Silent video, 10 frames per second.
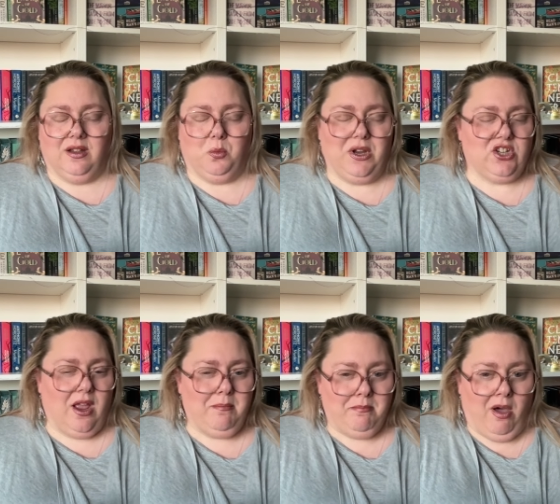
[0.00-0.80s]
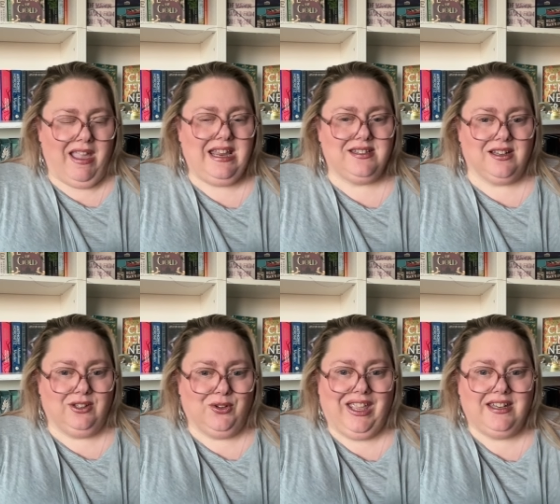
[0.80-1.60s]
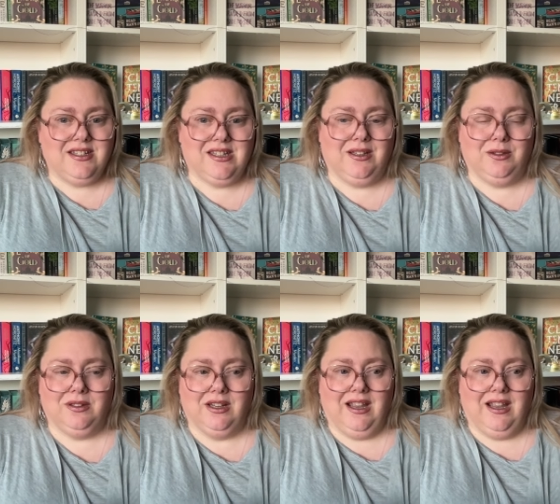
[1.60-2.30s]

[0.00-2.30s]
which I might look into